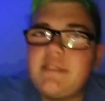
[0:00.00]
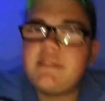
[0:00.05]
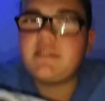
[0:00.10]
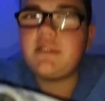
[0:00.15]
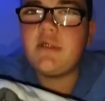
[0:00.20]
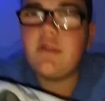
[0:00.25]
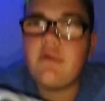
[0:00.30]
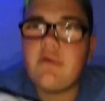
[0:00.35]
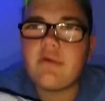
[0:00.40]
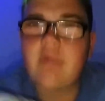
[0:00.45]

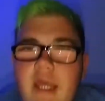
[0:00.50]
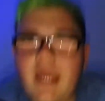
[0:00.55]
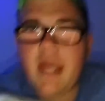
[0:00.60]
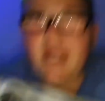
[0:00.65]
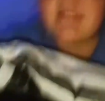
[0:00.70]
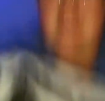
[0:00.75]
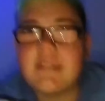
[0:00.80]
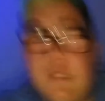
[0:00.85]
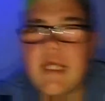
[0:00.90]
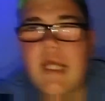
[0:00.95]
2
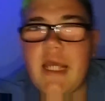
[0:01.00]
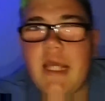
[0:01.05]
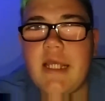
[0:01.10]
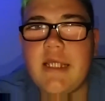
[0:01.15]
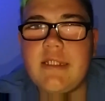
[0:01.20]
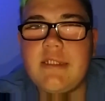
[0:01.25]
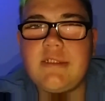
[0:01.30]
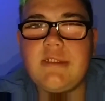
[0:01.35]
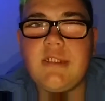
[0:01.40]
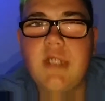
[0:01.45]
gets
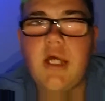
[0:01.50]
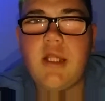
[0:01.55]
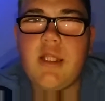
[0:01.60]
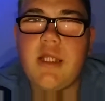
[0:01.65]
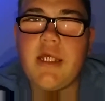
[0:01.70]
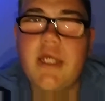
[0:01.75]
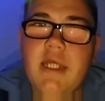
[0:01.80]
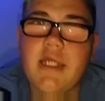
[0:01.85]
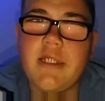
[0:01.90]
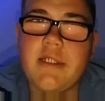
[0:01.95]
a
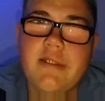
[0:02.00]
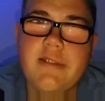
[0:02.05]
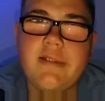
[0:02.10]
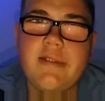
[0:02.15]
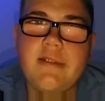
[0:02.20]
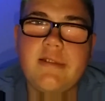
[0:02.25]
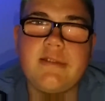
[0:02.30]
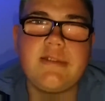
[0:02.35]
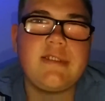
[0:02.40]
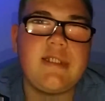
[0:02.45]
solid
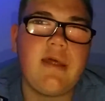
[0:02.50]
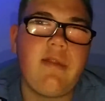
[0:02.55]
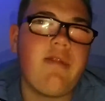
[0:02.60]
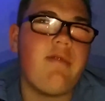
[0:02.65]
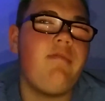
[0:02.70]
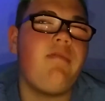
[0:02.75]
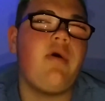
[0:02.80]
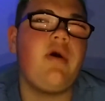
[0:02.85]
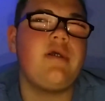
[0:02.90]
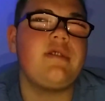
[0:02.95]

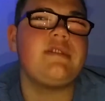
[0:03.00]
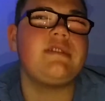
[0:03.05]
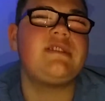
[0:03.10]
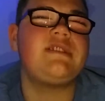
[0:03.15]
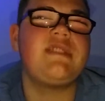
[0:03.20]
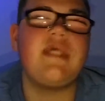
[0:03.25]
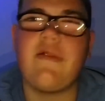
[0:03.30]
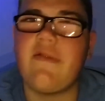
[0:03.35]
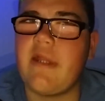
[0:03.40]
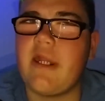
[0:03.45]

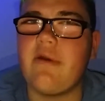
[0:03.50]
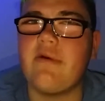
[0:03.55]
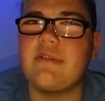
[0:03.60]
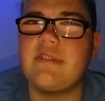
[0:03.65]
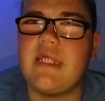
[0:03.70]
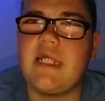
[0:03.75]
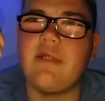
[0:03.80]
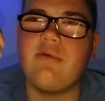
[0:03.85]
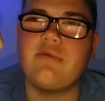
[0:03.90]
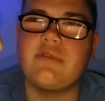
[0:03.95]
7.7 out of
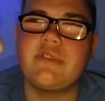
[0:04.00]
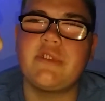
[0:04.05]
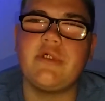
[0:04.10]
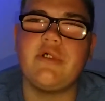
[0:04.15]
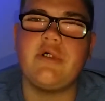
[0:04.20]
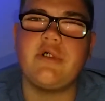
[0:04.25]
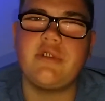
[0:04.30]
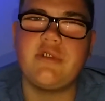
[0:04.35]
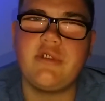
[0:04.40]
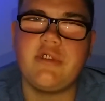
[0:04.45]
10, it was
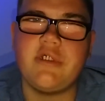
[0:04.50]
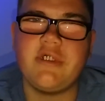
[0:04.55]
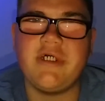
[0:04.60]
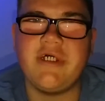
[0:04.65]
good.